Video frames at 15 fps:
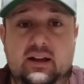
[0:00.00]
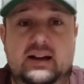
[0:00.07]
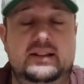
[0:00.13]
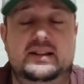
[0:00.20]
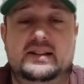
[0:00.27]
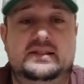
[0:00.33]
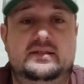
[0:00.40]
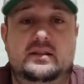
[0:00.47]

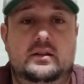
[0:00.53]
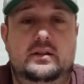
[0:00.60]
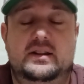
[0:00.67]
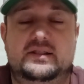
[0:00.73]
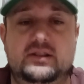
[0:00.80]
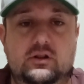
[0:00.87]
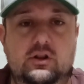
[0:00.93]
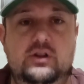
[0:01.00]
That's
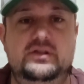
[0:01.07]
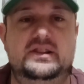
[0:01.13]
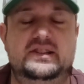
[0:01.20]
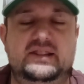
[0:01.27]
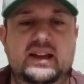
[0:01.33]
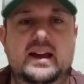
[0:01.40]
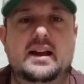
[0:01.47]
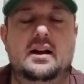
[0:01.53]
the
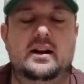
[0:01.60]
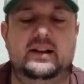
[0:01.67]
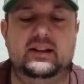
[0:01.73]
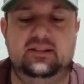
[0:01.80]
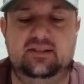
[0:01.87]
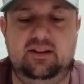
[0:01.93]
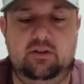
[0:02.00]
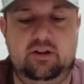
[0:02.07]
closest thing I
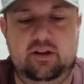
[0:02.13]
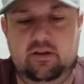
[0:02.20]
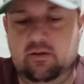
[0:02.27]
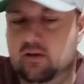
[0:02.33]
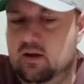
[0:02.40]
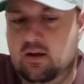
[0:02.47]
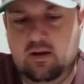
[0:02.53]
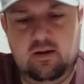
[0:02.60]
can tell you
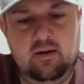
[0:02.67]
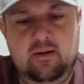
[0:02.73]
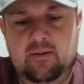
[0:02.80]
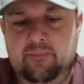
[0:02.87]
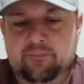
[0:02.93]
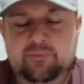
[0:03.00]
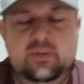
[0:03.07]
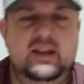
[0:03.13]

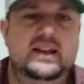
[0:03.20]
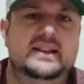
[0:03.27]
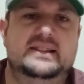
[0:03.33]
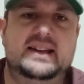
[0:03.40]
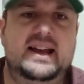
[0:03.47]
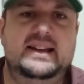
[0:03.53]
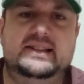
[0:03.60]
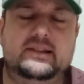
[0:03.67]
it
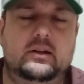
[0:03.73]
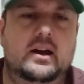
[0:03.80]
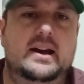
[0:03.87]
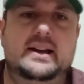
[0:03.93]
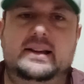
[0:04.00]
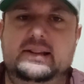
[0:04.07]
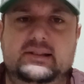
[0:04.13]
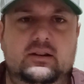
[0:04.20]
tastes
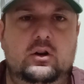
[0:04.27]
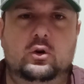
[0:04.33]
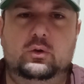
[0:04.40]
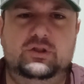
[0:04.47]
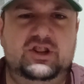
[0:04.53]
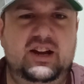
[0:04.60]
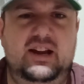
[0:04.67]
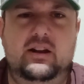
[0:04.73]
like is an
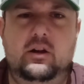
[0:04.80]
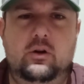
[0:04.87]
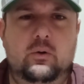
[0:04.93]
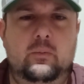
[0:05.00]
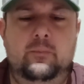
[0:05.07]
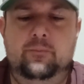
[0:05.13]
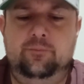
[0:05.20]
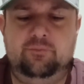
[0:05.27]
old
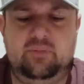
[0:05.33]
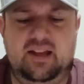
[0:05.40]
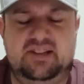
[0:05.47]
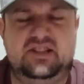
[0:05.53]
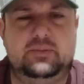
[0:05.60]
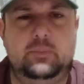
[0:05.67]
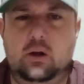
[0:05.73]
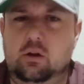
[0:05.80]
Cheeto. They
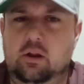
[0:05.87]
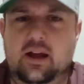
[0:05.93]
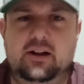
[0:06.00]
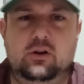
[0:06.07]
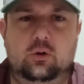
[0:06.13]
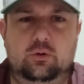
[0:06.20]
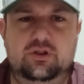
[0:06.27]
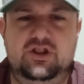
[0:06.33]
smell
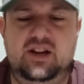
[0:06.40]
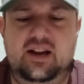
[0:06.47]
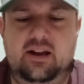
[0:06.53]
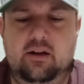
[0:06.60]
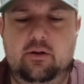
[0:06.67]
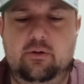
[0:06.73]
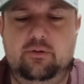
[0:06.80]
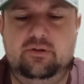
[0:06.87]
like old
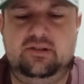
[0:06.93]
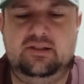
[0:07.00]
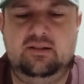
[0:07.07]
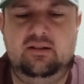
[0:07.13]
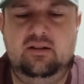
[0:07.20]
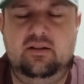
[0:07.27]
Cheetos.